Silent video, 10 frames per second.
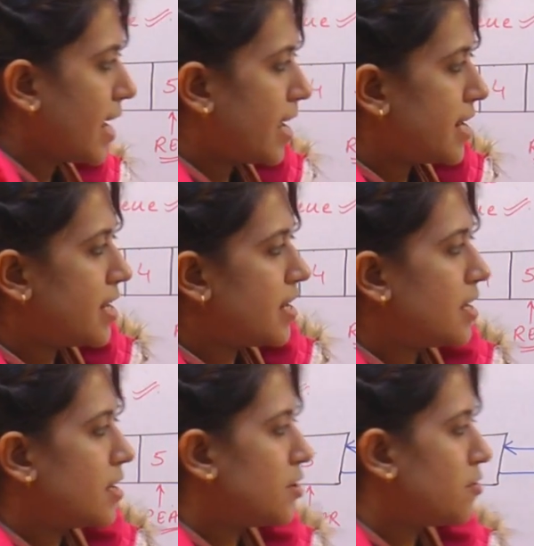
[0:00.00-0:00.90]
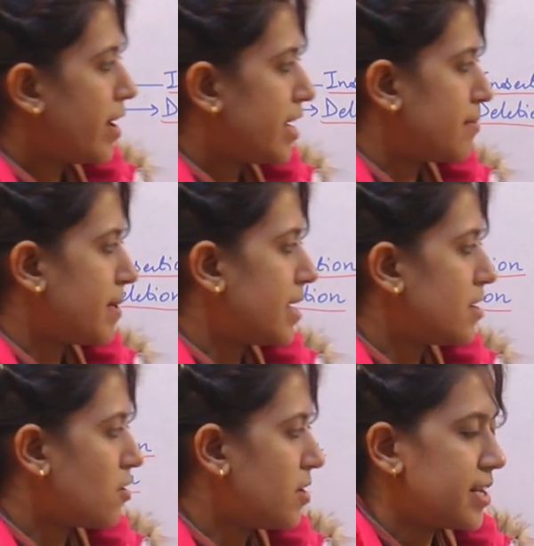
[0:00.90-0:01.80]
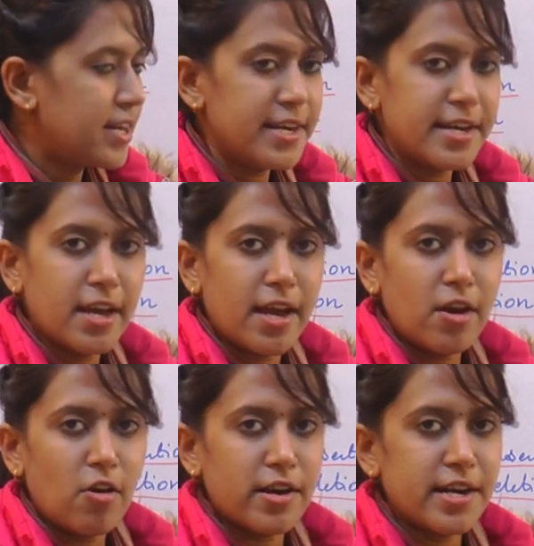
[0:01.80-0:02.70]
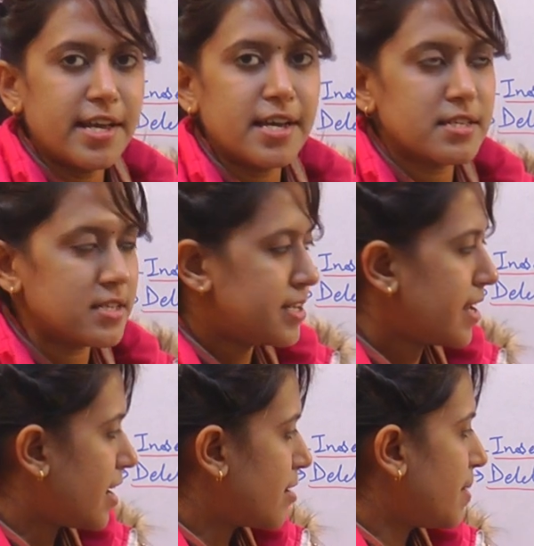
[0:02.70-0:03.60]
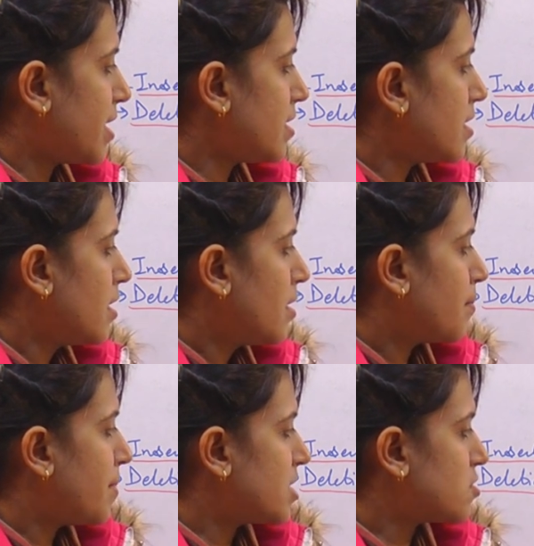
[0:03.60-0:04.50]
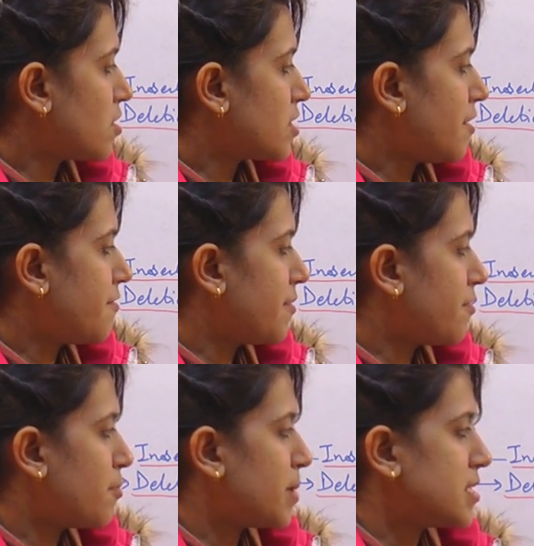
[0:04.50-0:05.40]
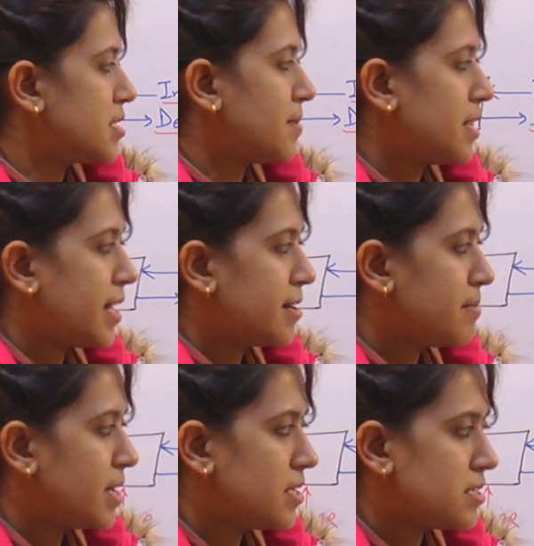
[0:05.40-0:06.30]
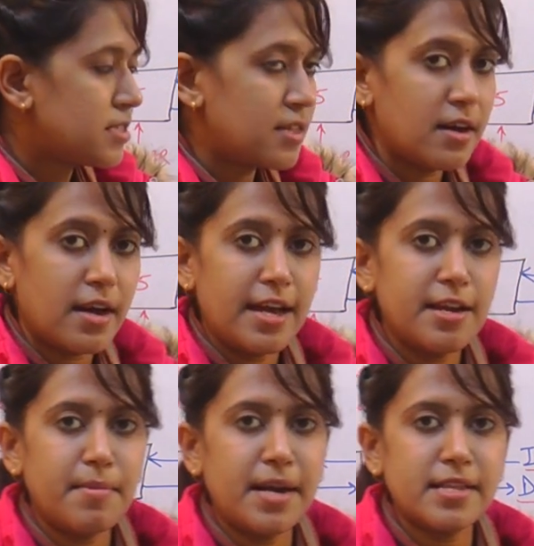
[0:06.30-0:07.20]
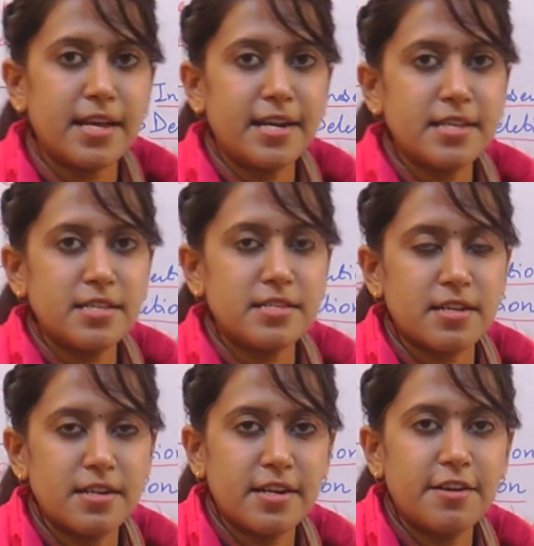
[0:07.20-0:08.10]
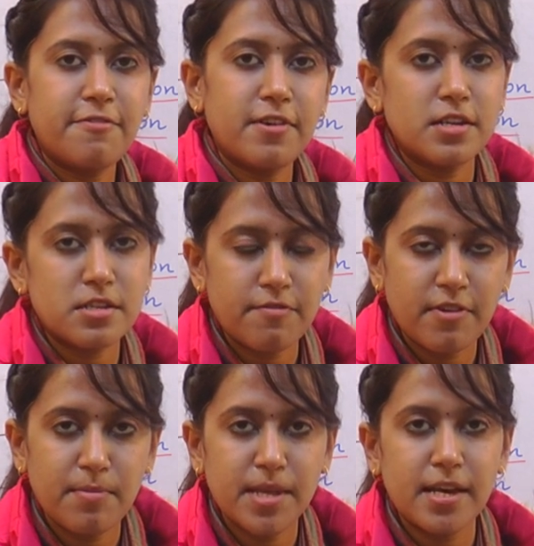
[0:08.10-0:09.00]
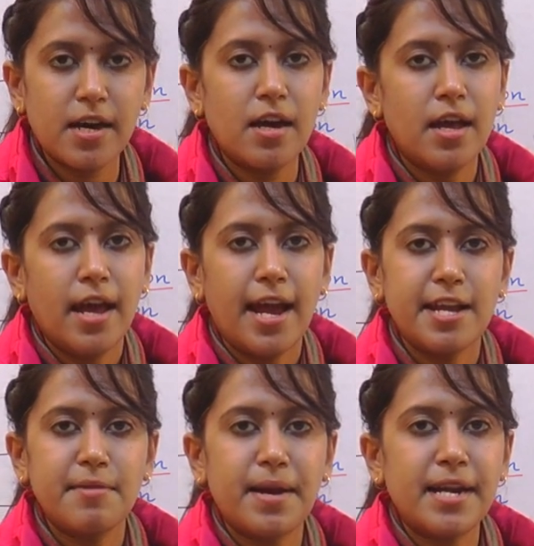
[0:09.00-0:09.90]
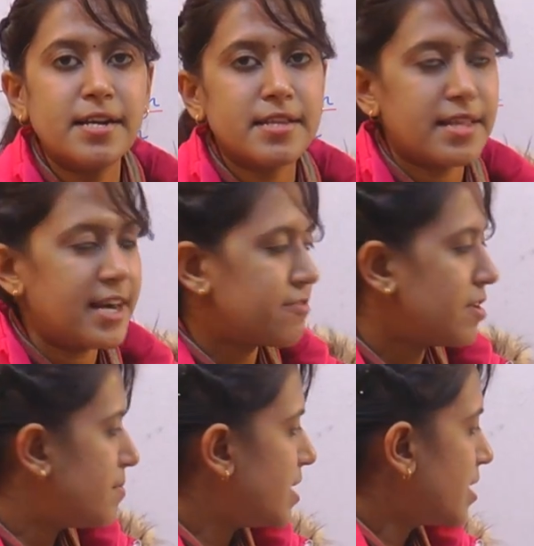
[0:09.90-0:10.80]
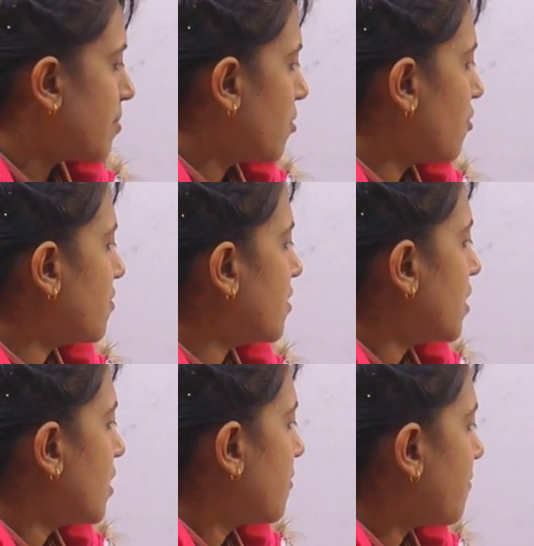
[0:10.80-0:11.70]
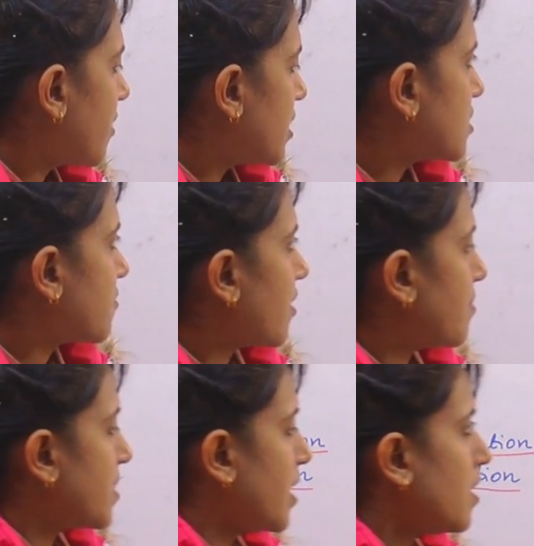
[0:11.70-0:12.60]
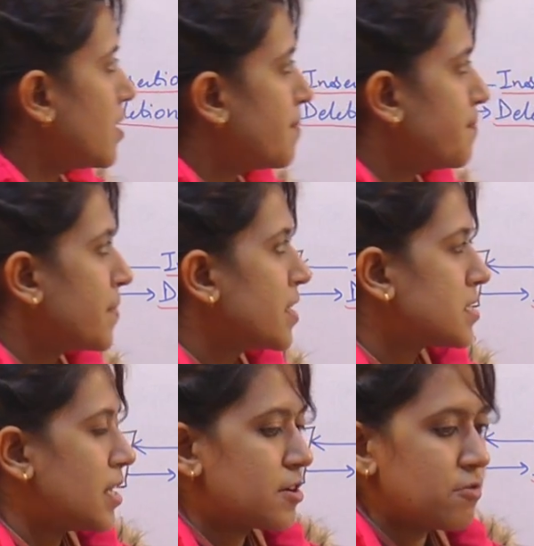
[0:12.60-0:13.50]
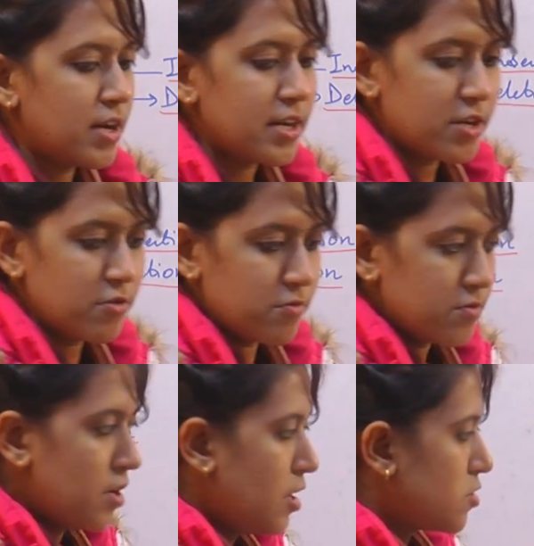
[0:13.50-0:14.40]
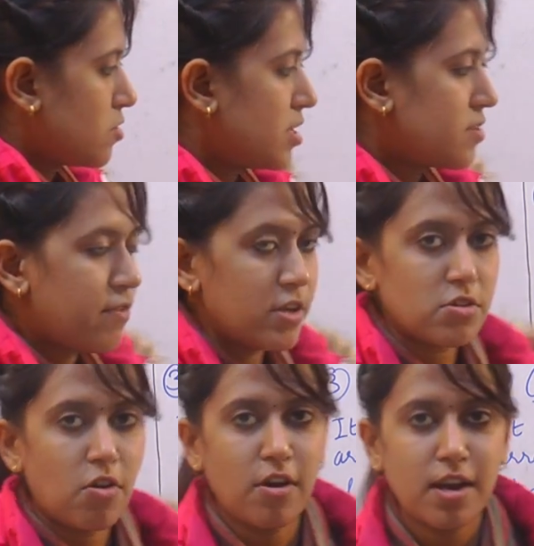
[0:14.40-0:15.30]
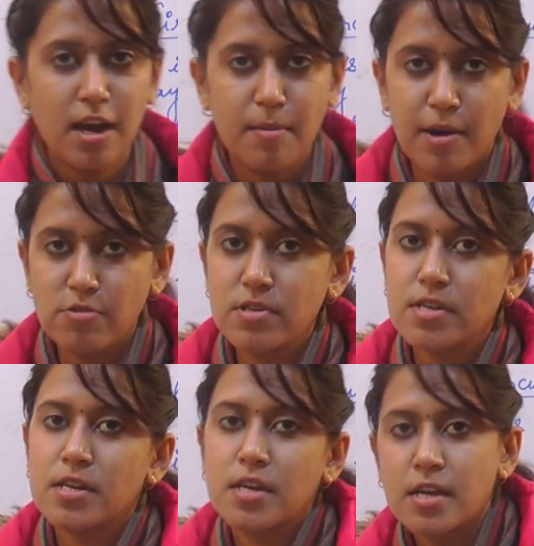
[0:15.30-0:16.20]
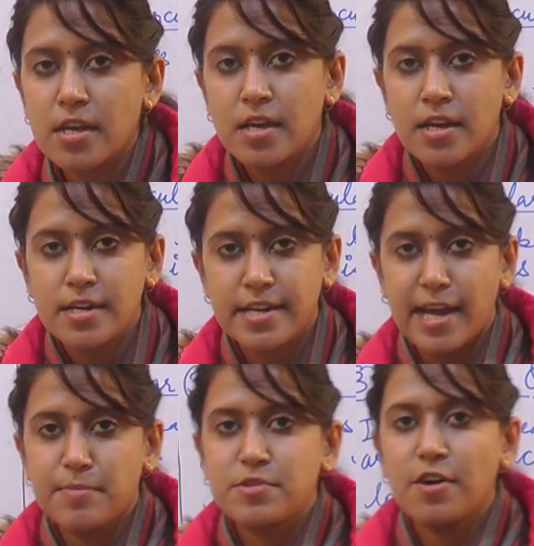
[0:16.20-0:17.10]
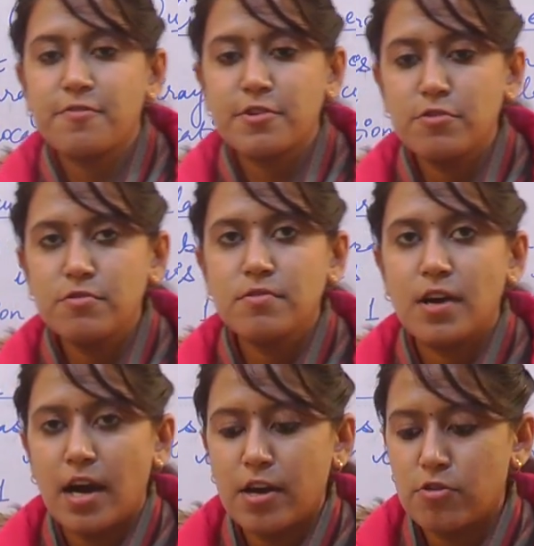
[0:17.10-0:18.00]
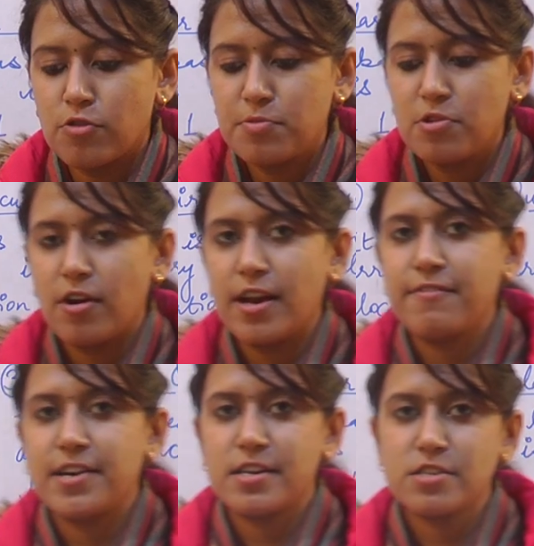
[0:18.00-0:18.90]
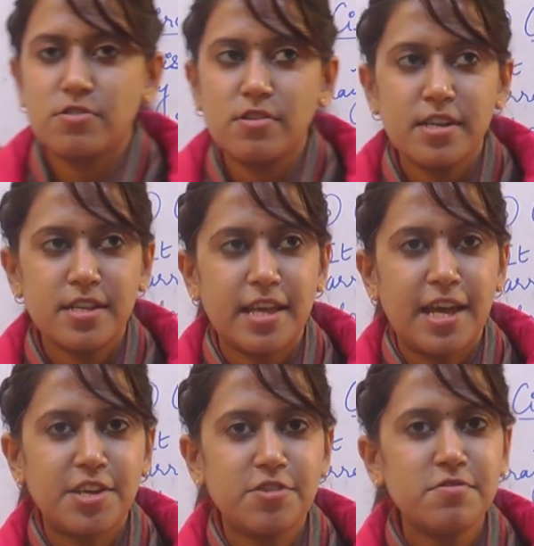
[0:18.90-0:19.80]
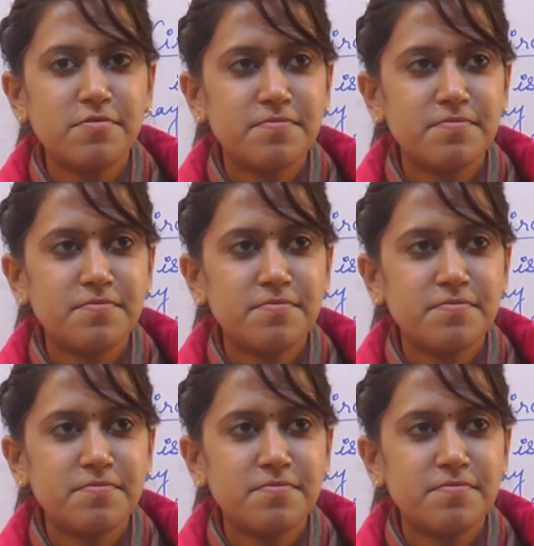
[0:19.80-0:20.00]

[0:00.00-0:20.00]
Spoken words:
any new element or deleting an already existing element based on the FIFO principle. That means the element that is inserted first will be the element that will be removed first from the circular queue. So this was all about types of queue. I hope you all have understood. Thank you.